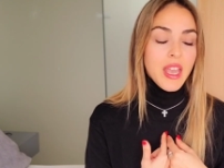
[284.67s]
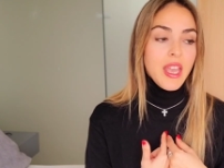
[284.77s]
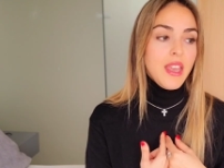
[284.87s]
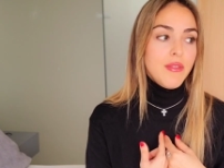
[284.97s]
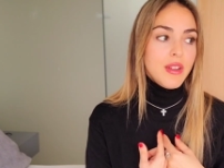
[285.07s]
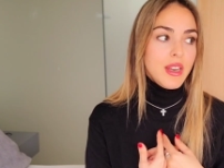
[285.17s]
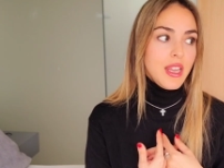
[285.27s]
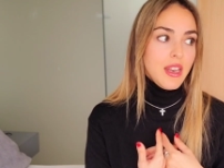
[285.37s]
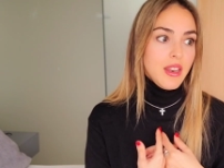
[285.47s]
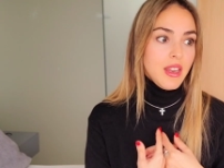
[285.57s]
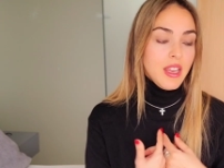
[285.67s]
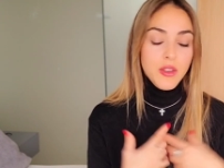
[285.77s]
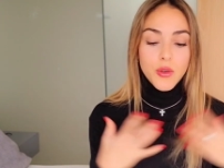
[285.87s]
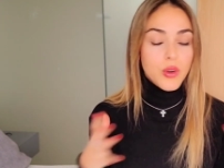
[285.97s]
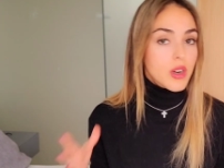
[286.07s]
even in in
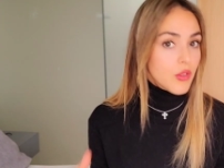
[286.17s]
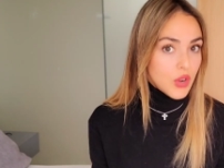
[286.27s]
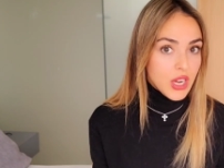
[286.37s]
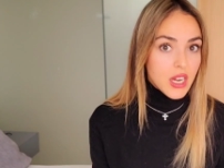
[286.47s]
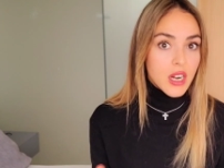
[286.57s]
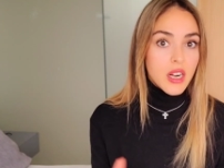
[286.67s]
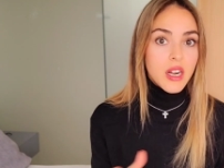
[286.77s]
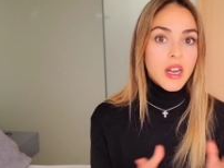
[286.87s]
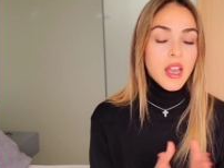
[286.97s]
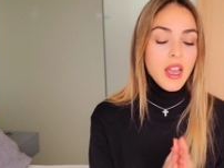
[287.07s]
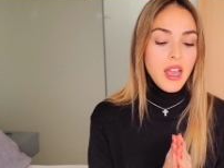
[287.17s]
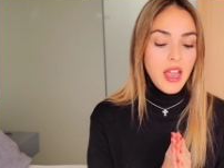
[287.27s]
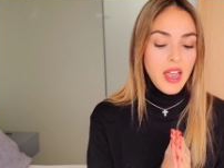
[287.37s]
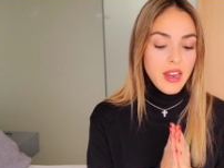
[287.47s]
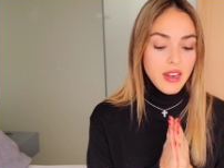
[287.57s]
your career
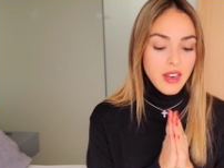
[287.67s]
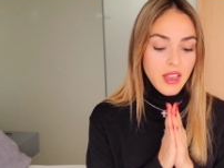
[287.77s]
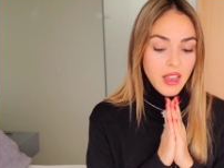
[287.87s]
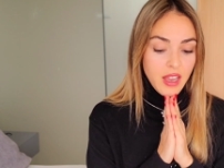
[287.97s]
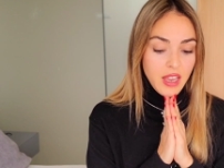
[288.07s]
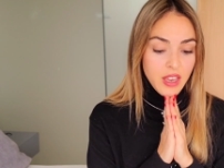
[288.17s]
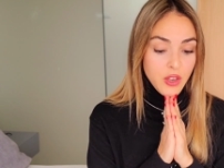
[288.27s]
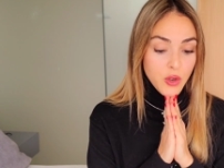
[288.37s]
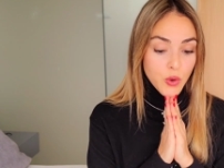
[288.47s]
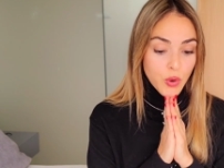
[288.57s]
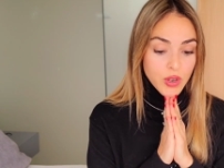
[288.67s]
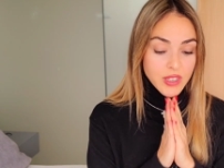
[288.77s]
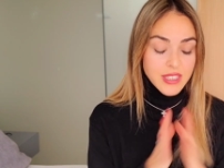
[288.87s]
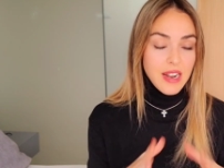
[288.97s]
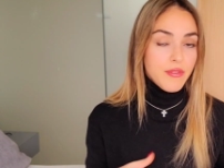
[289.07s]
and in your
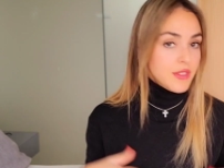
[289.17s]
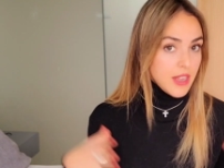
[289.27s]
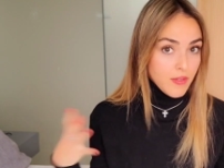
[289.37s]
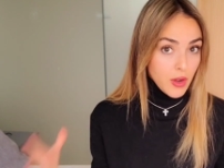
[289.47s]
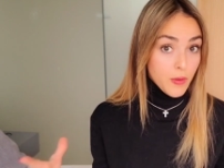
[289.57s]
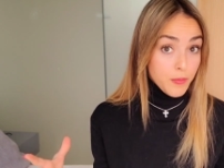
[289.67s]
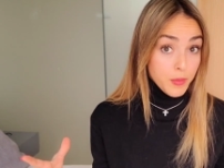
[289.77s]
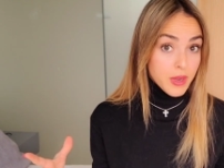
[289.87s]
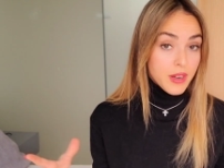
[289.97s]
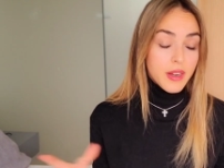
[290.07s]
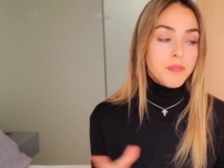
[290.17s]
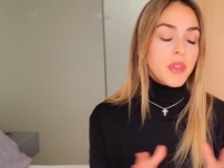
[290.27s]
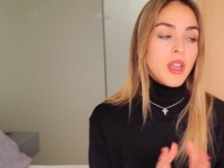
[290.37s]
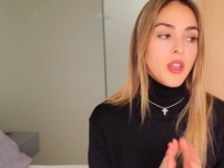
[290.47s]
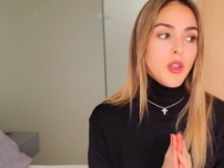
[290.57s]
self-development
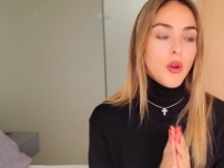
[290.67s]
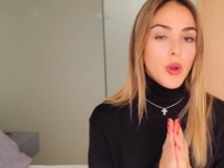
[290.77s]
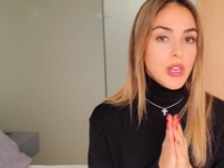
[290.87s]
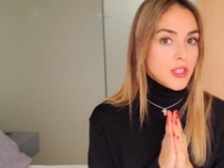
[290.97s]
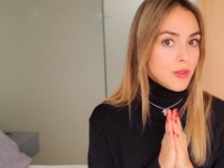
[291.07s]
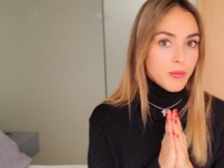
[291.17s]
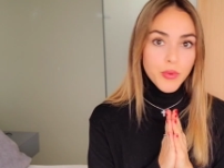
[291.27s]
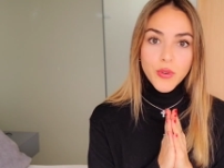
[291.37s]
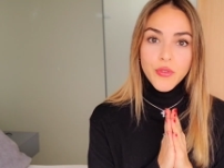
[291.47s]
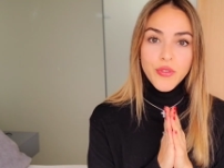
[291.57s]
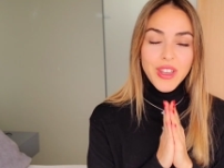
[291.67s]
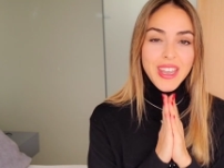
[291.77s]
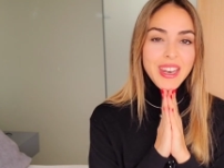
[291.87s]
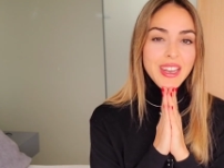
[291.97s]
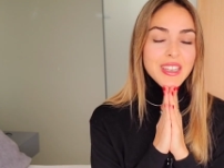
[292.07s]
you're going to improve
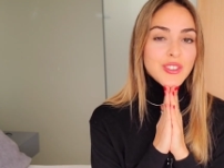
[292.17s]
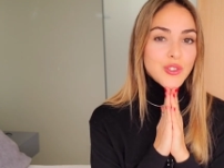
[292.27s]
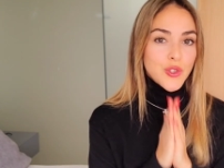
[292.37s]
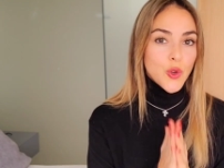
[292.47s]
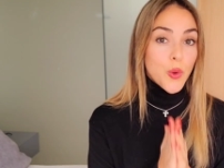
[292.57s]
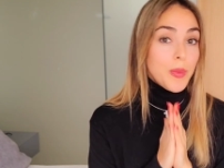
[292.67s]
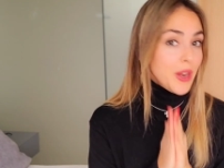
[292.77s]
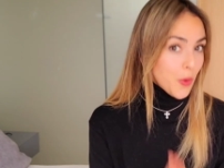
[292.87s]
in so many